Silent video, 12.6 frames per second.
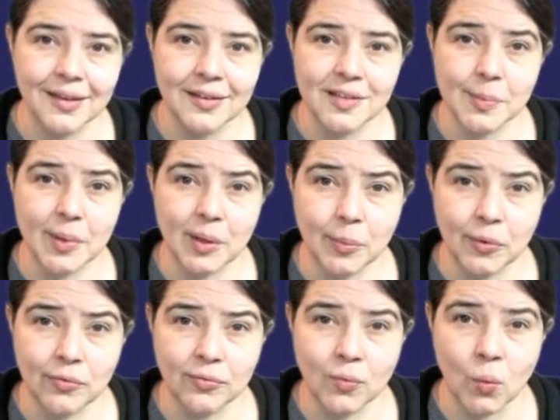to be able
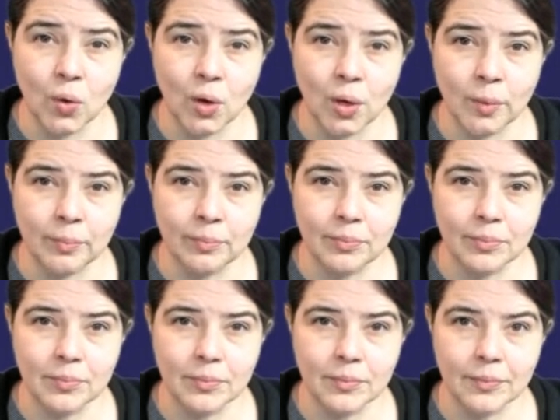to form
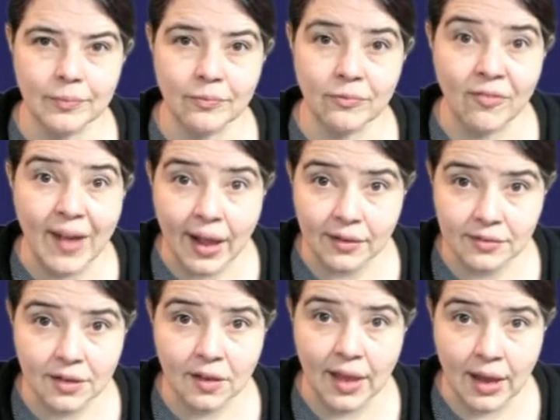
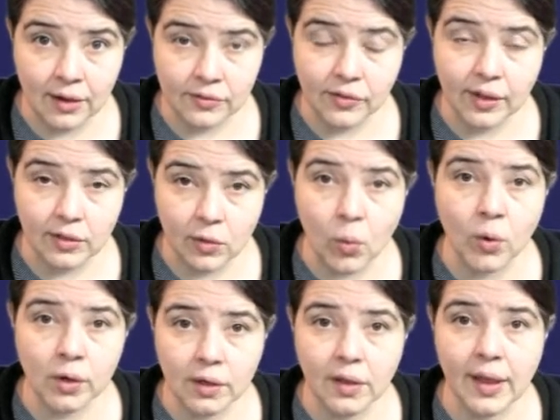vast clouds like the
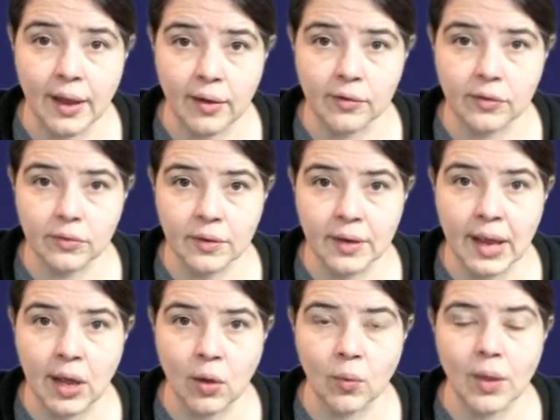Oort clouds.
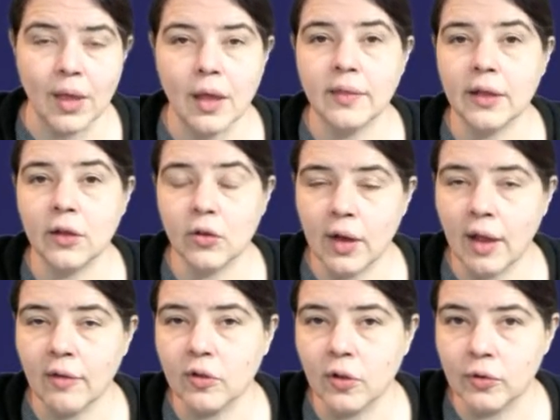Now, they could
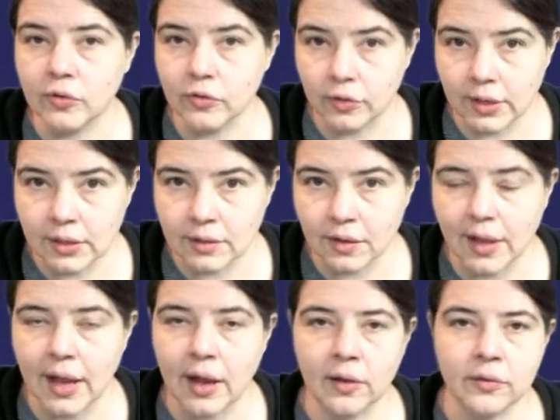have closer in
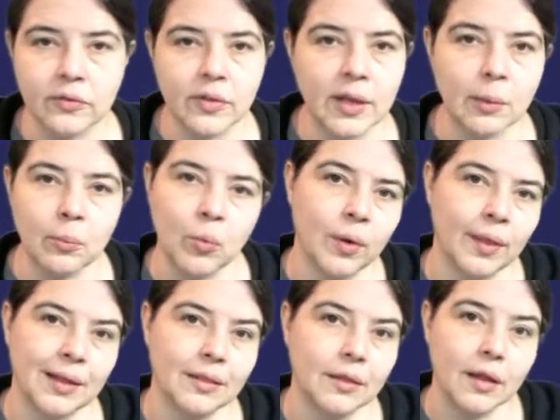clouds, think more
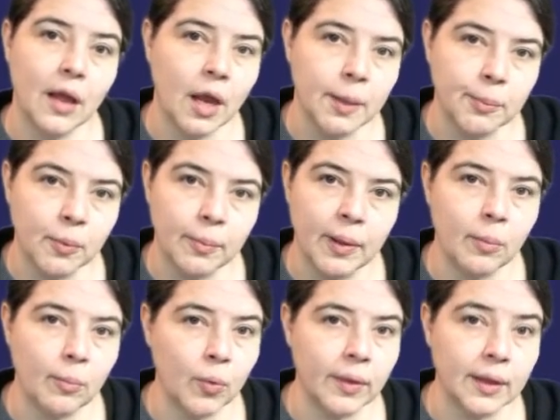like the Kuiper
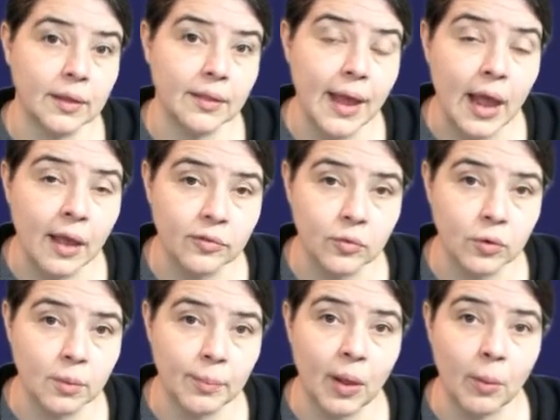belt, more like the
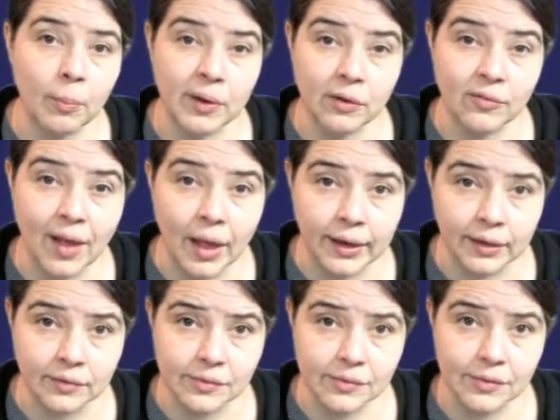asteroid belt, but of
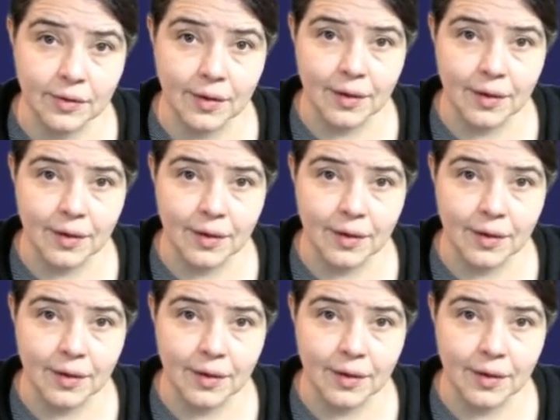ice.